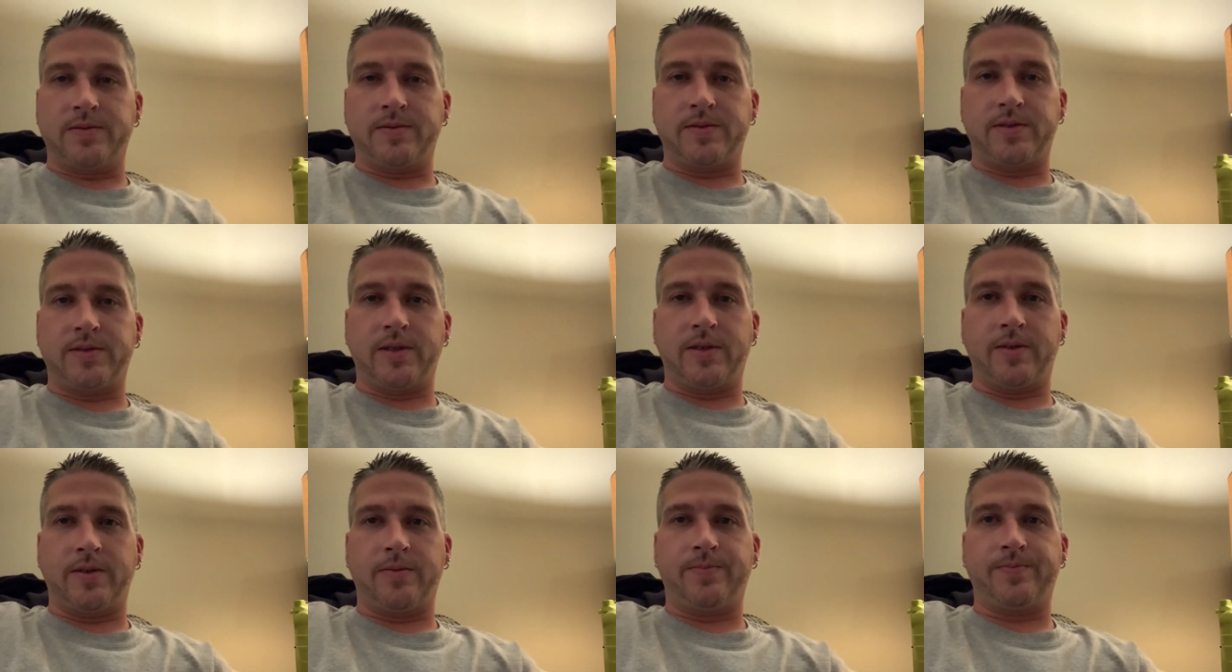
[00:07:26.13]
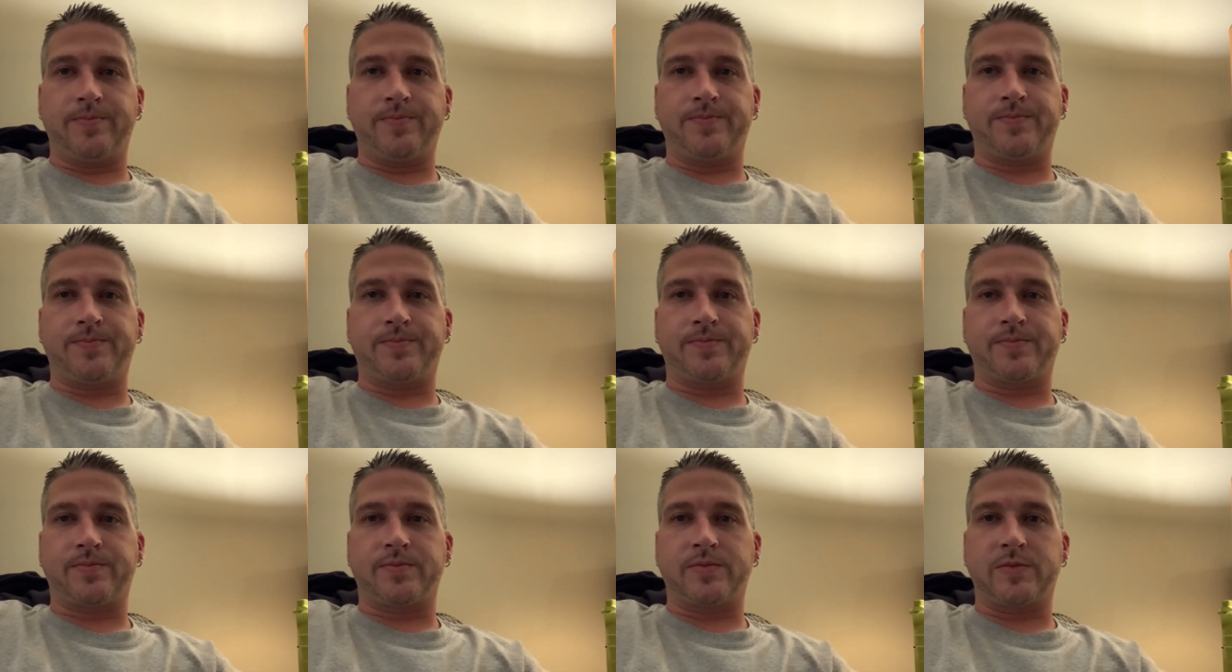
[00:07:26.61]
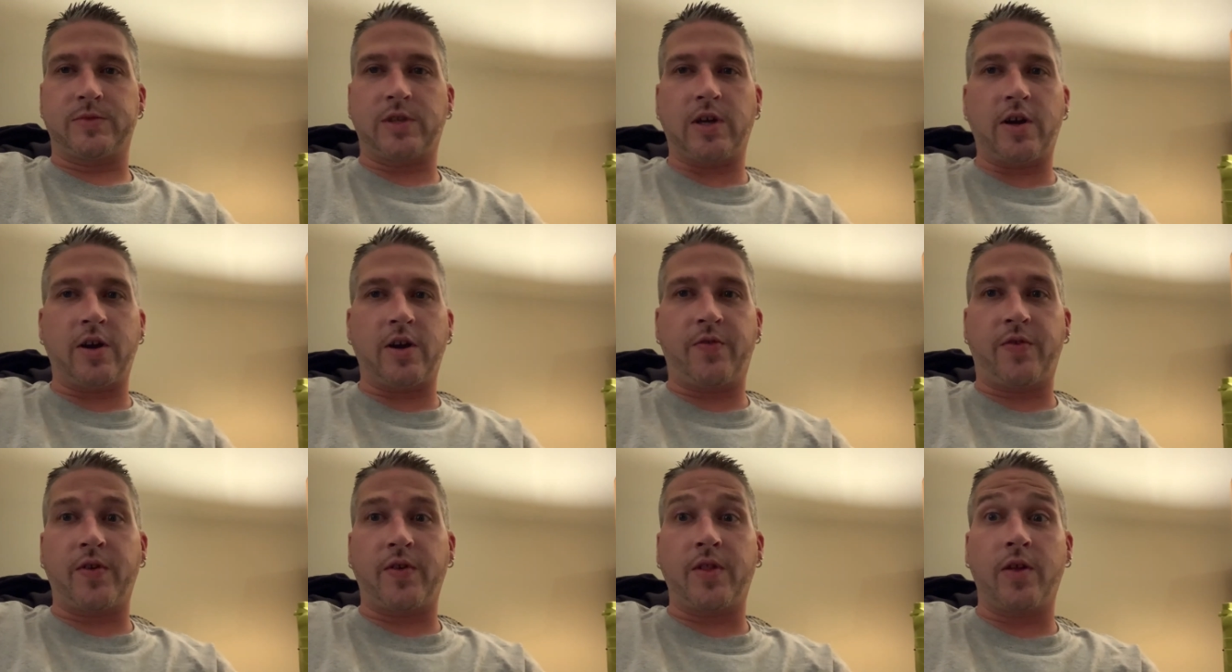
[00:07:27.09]
So
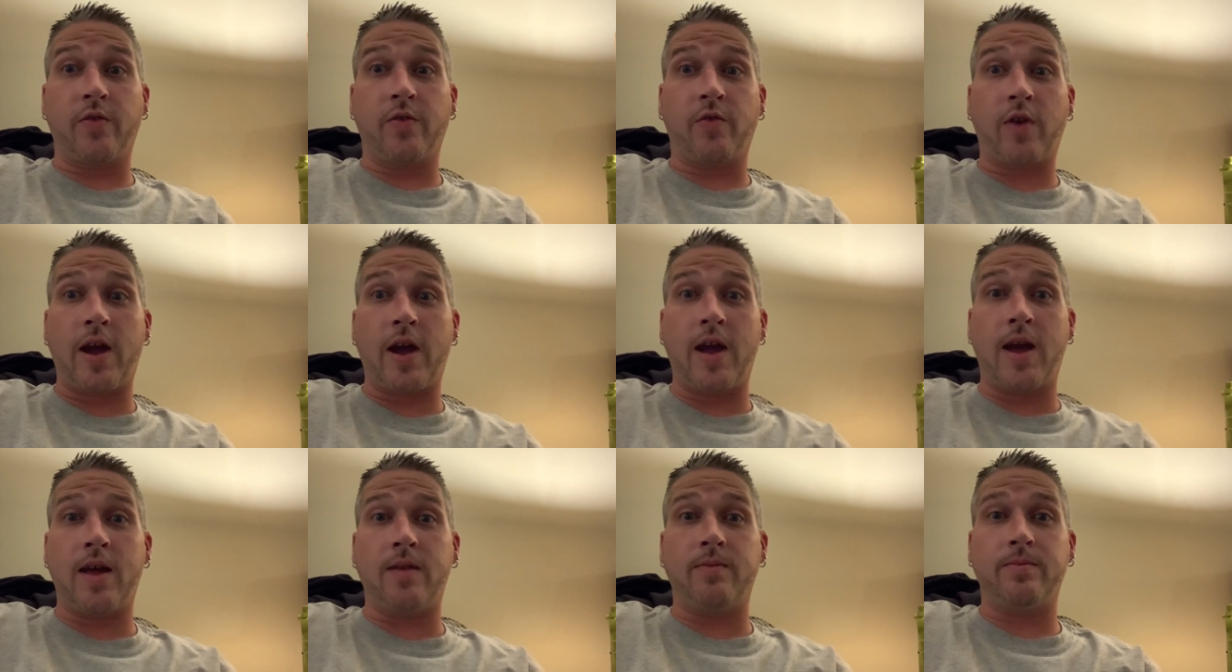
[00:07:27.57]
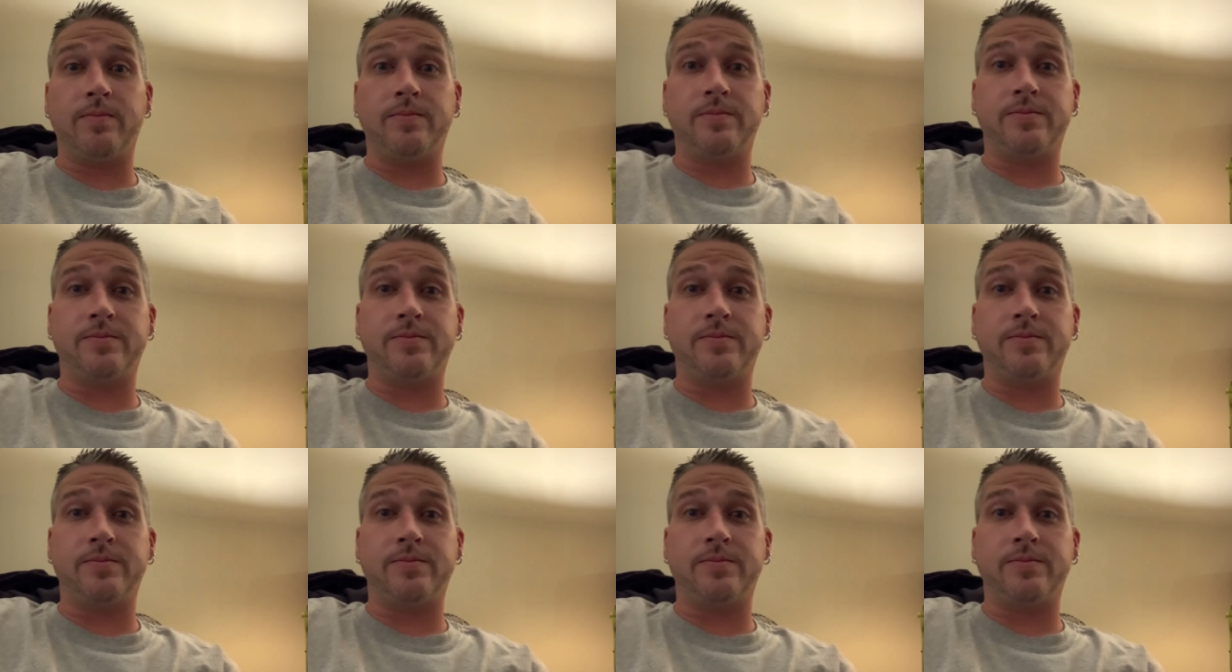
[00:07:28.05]
sorry for the rant.